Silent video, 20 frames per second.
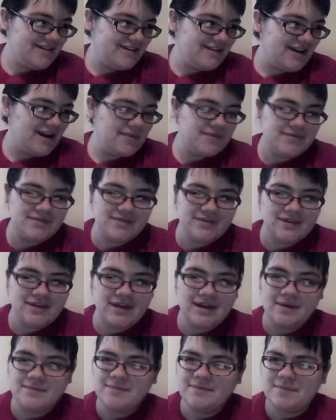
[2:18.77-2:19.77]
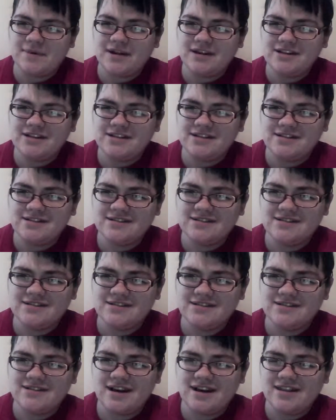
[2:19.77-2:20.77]
an op- an ophthalmologist,
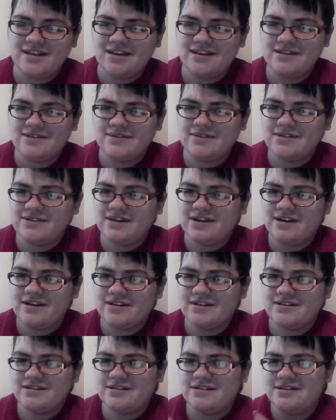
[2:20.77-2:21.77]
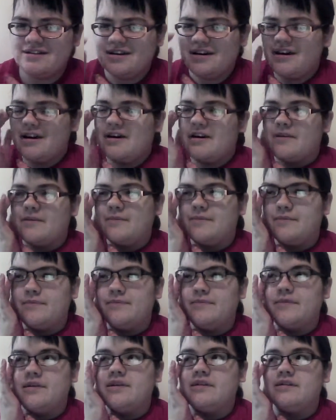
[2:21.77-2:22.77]
I think is what it's called. Um,
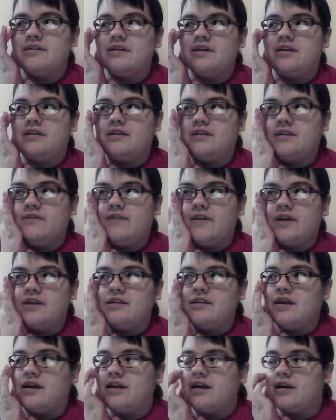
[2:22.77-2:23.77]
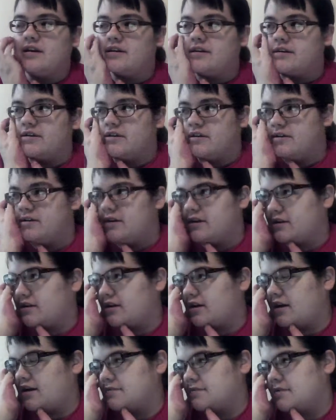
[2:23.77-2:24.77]
it's, a, it's a fancy eye doctor. It's
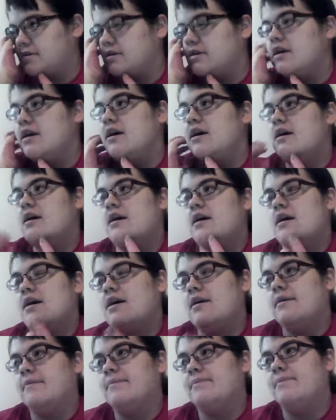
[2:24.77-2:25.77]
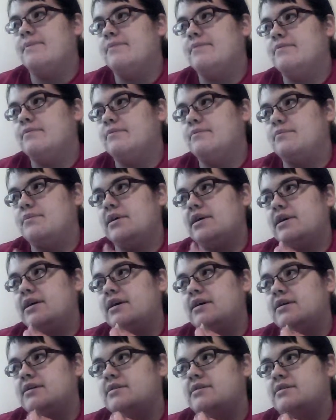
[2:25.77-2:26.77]
actually in a hospital. Um,
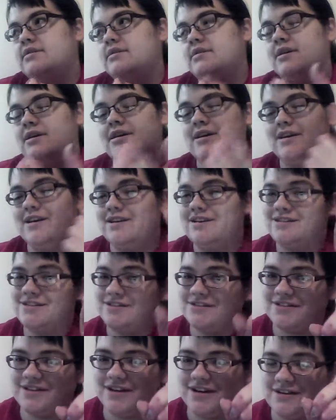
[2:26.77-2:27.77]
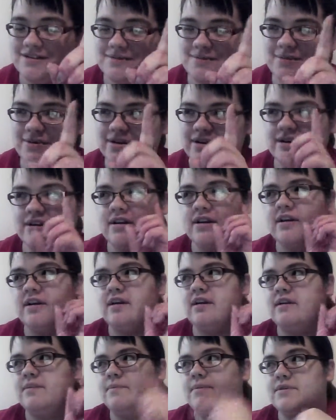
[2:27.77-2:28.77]
because here's the really awesome part:
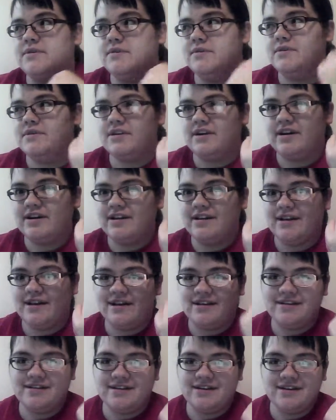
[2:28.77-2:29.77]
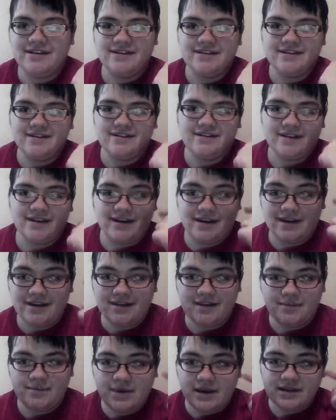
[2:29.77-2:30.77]
pituitary gland is like
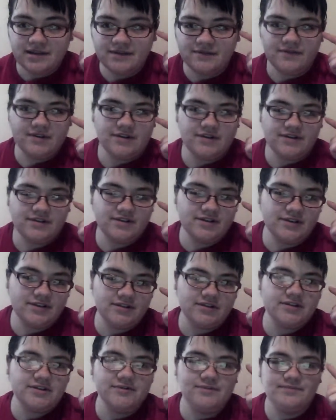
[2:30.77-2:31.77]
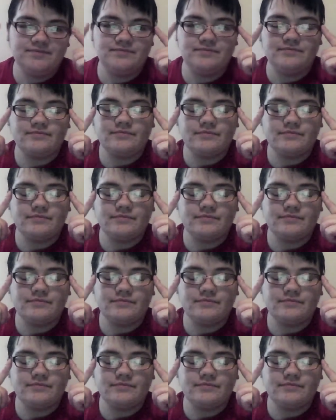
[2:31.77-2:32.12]
in the base of your skull,